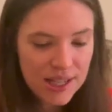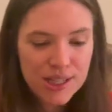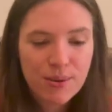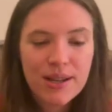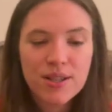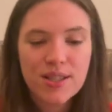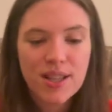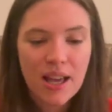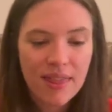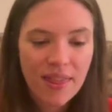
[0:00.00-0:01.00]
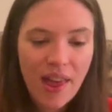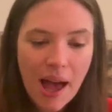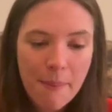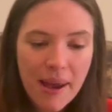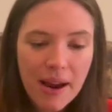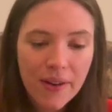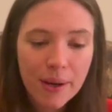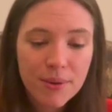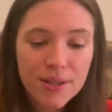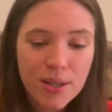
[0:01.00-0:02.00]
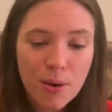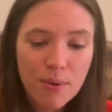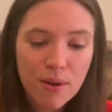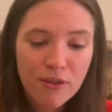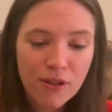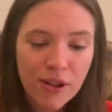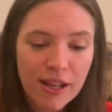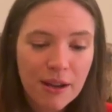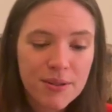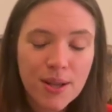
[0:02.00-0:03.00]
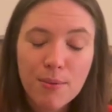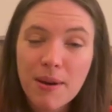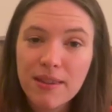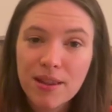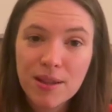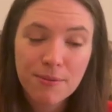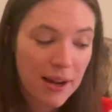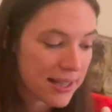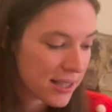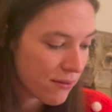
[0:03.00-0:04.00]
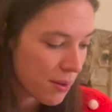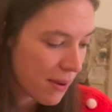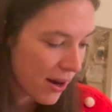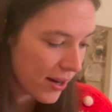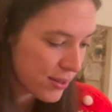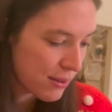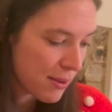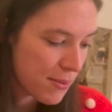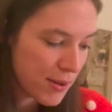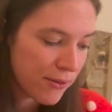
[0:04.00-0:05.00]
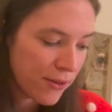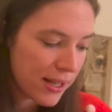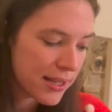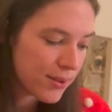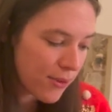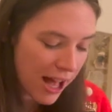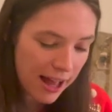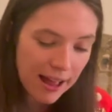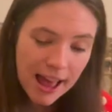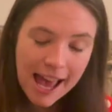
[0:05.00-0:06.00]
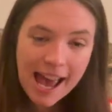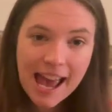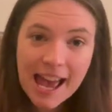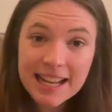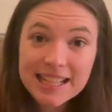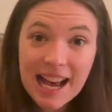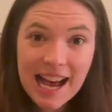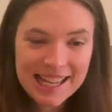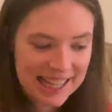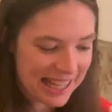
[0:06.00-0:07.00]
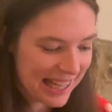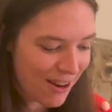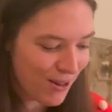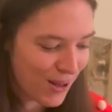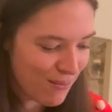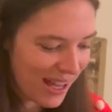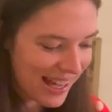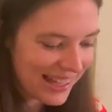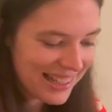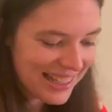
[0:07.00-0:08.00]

So I just thought that pairing was so beautiful, and I was hoping that the rest of the pairings would be beautiful as well, and I think they will be.